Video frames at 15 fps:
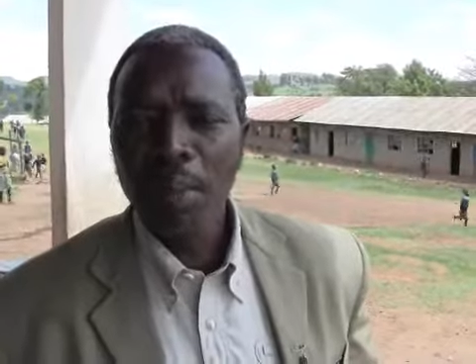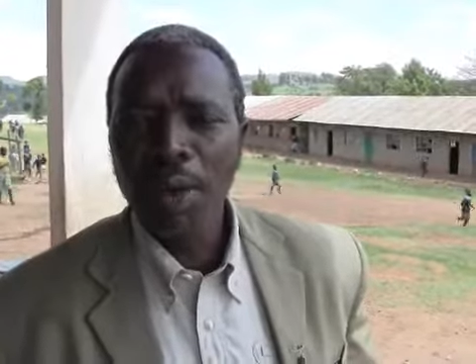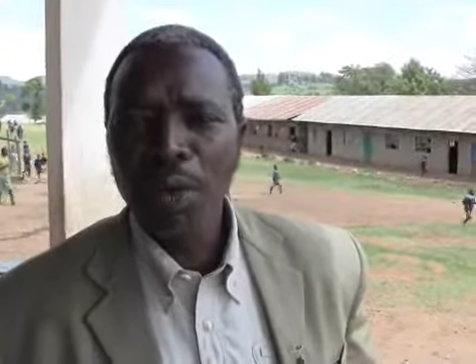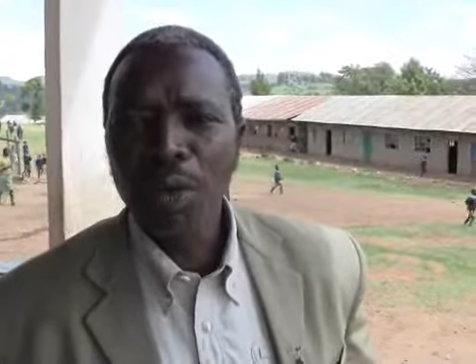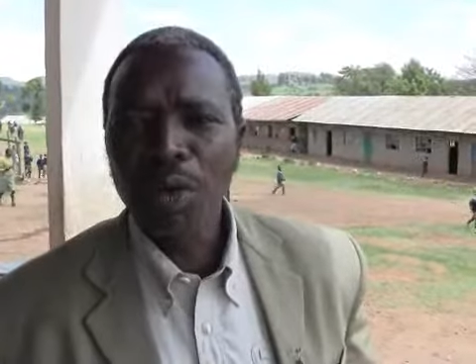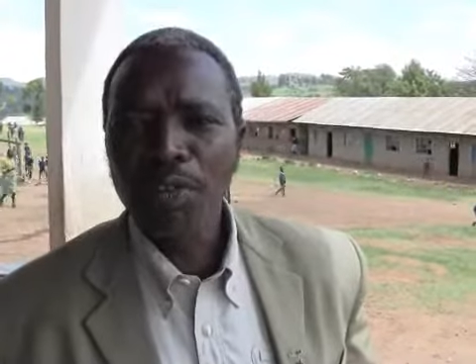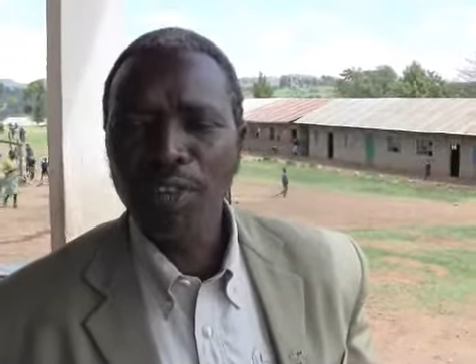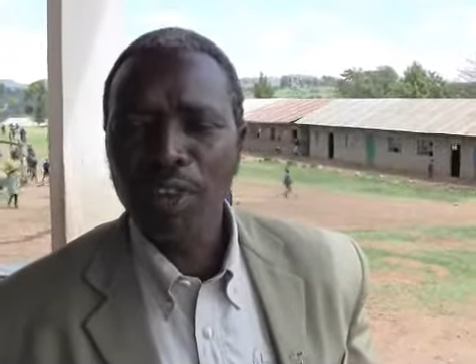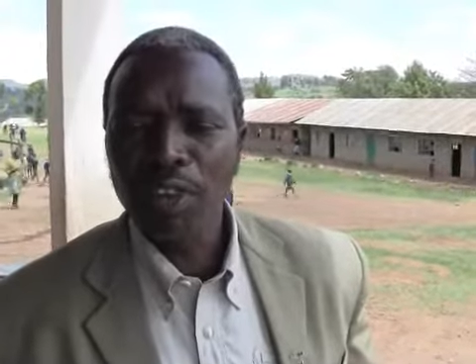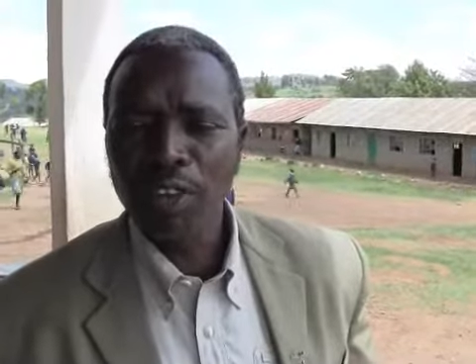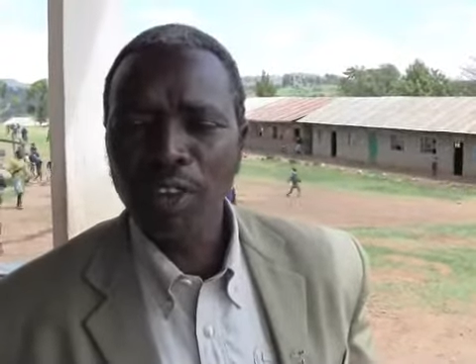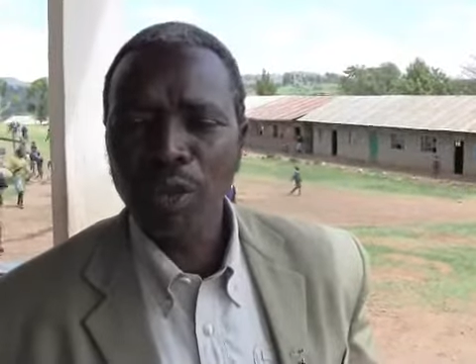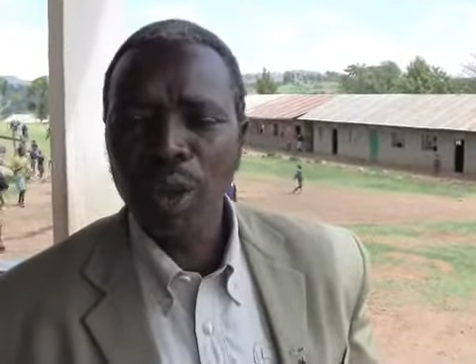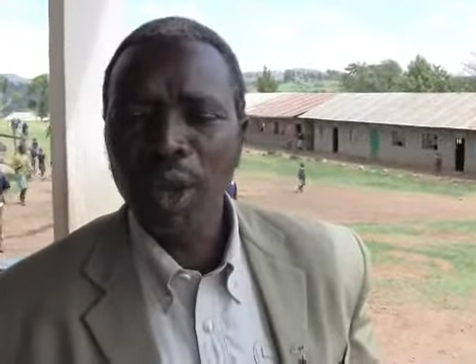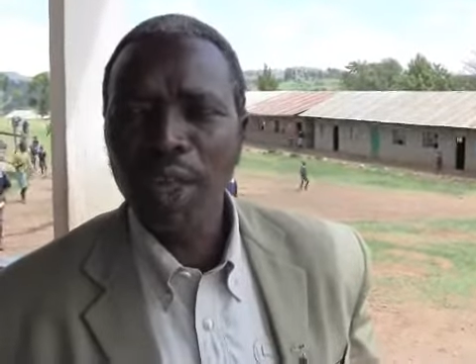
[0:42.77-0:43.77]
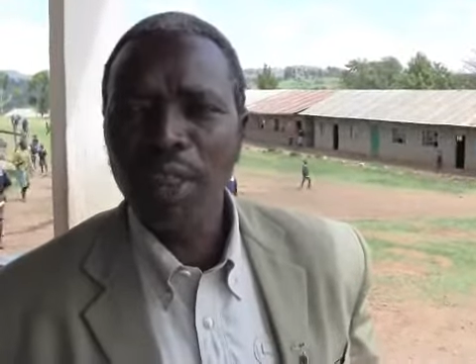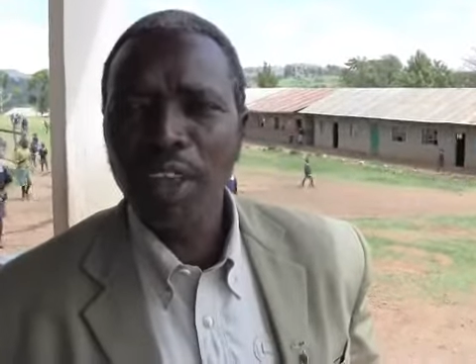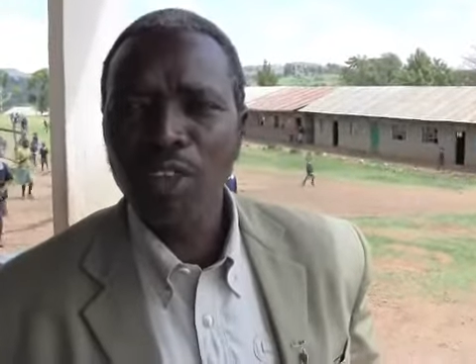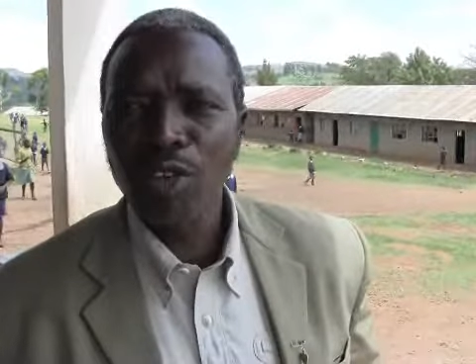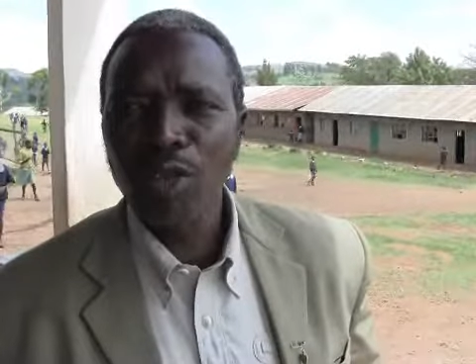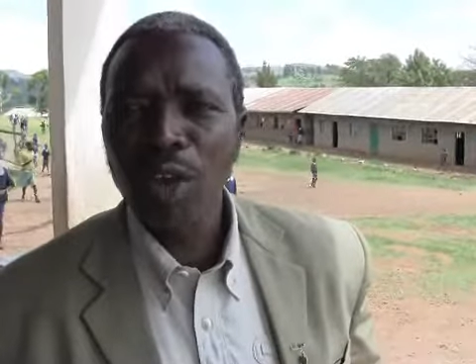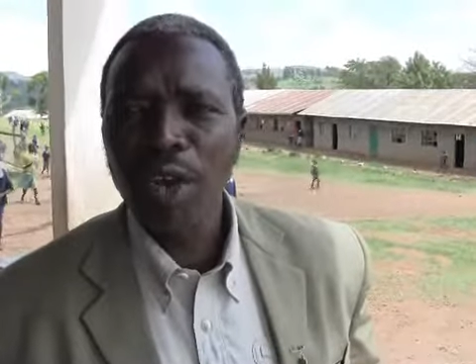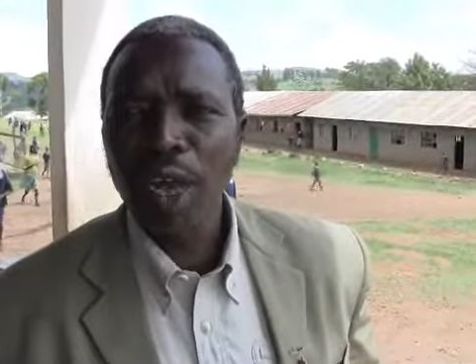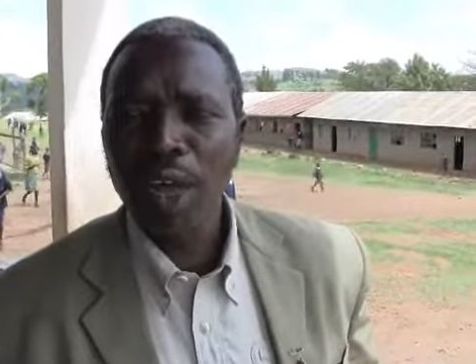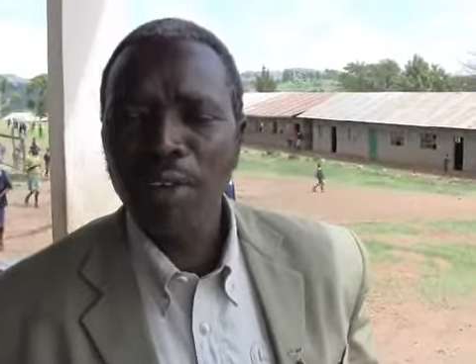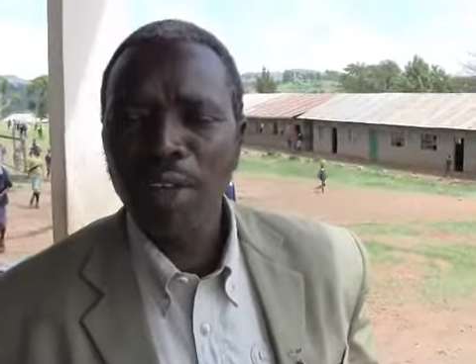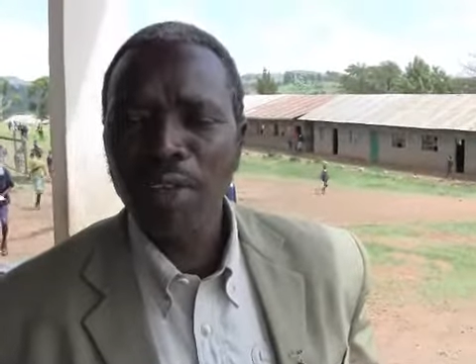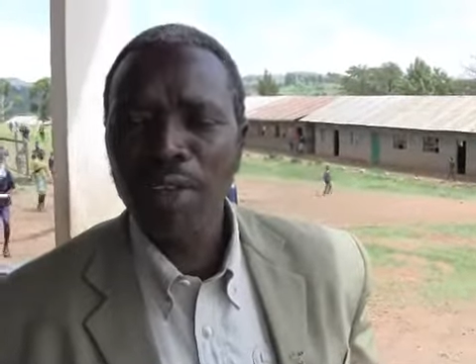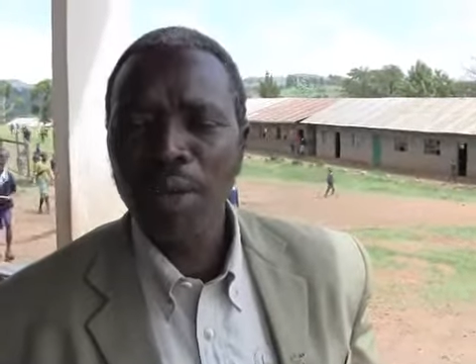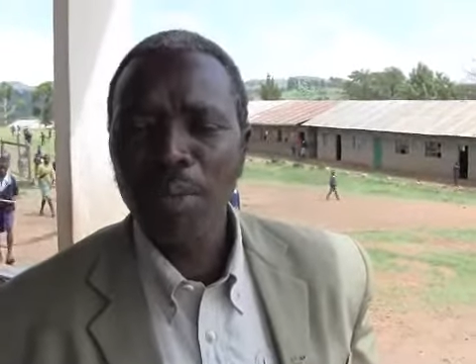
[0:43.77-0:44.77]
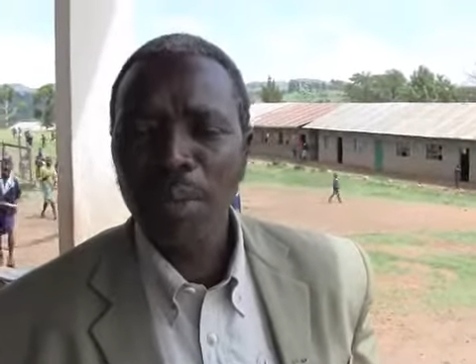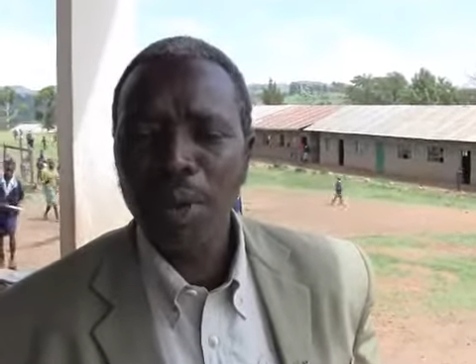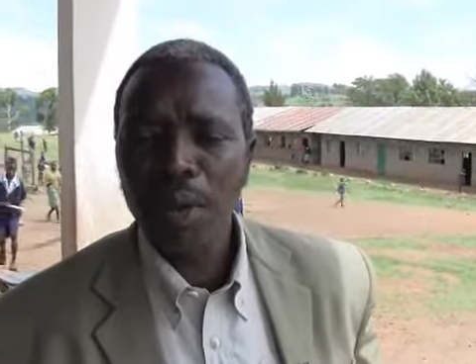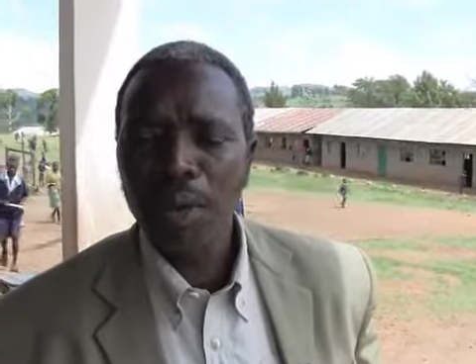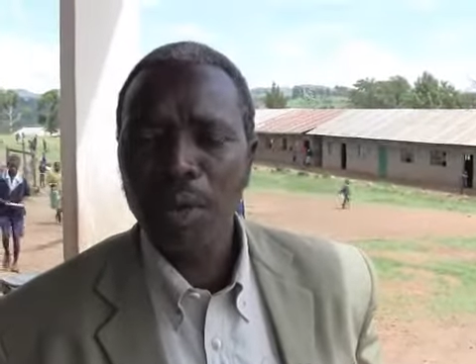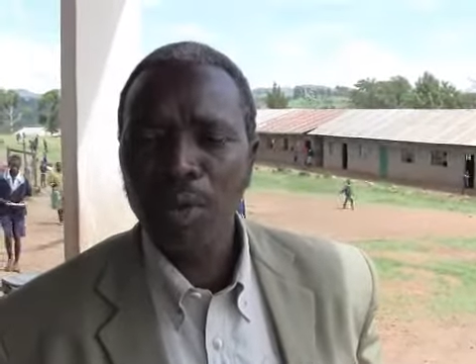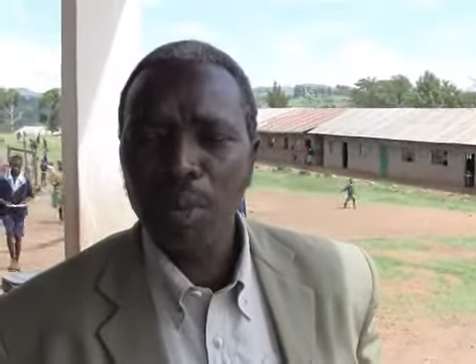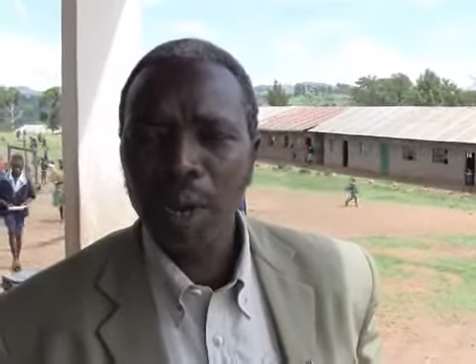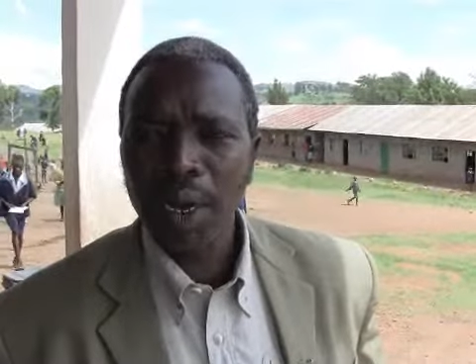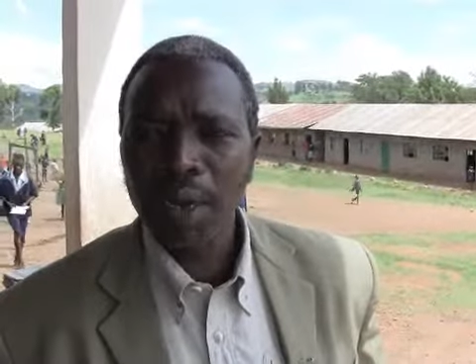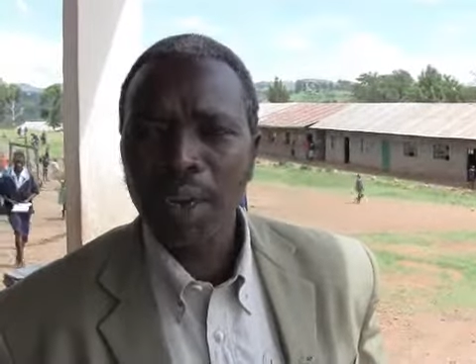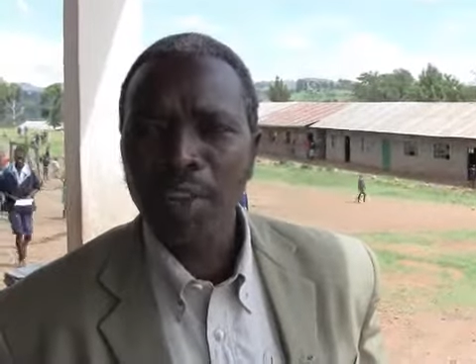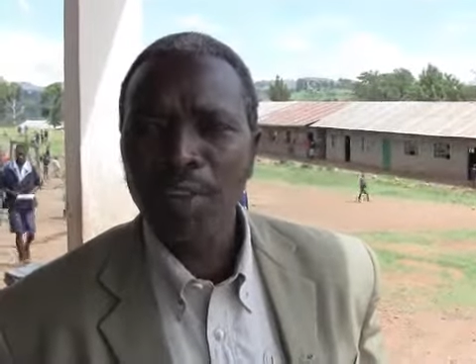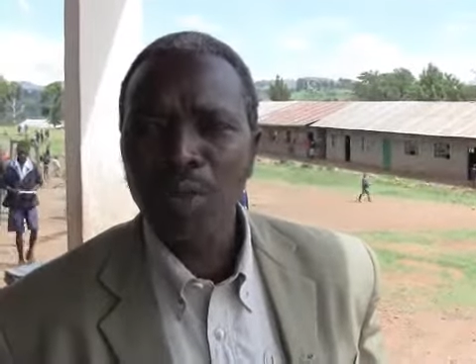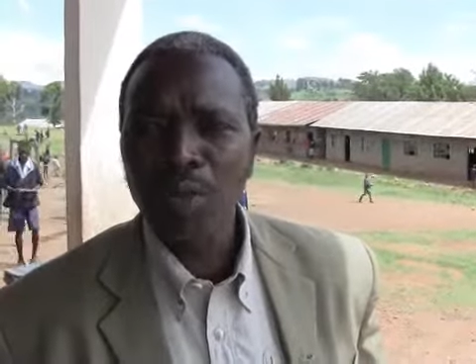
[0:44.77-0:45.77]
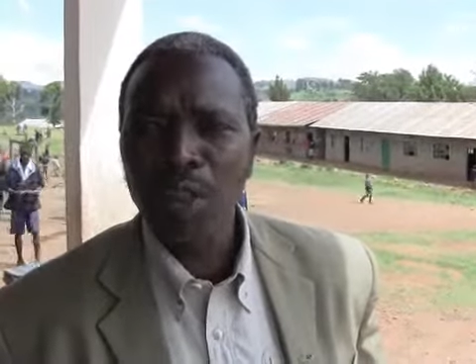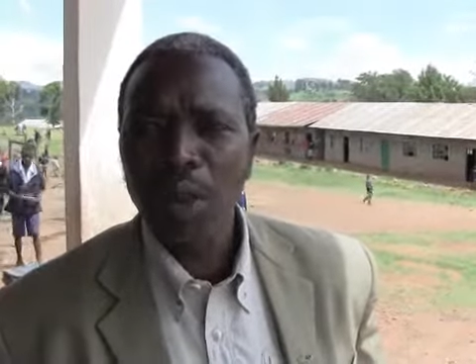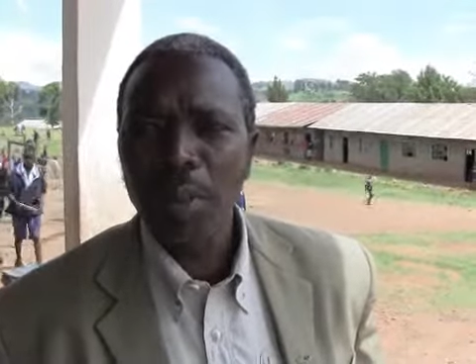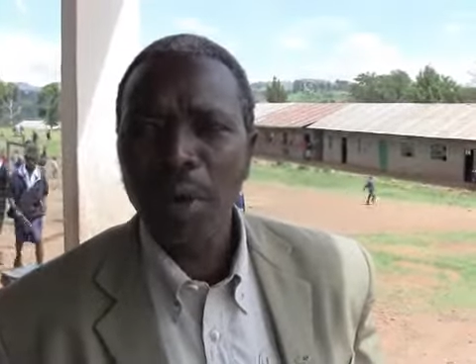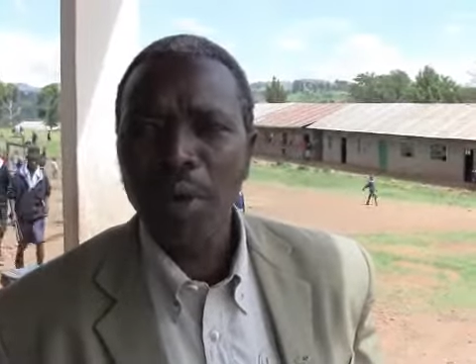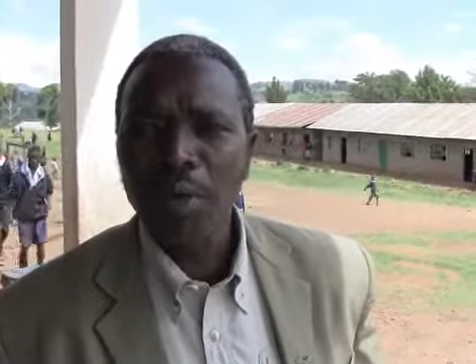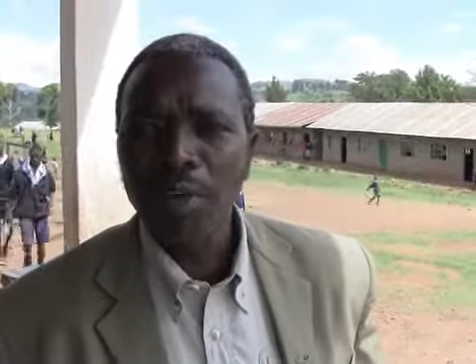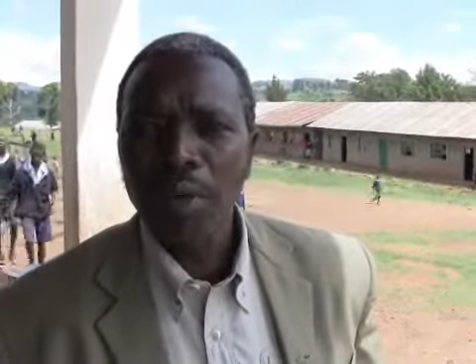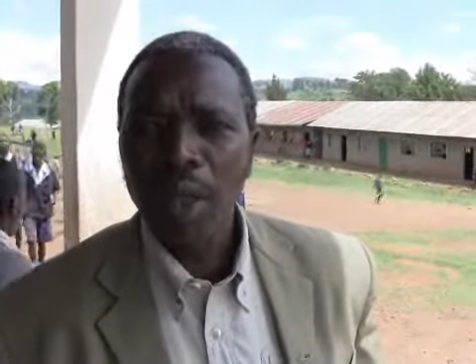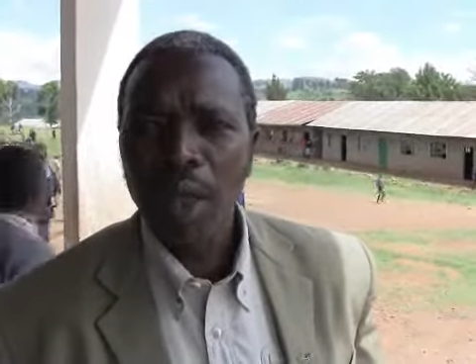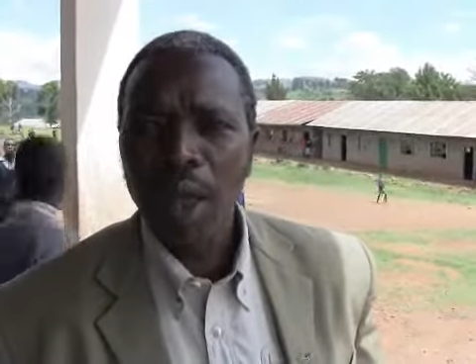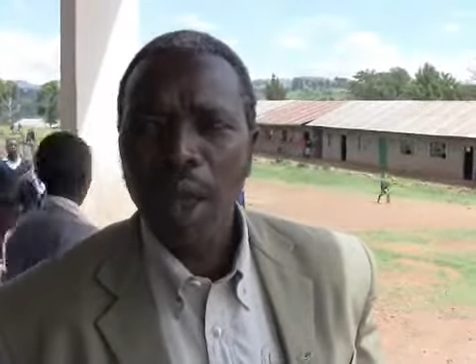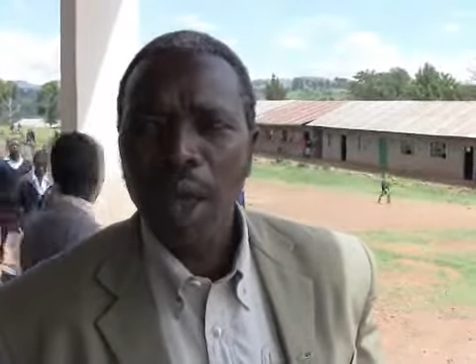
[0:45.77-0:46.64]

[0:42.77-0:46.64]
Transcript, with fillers: because surely the children have even practiced with the balls.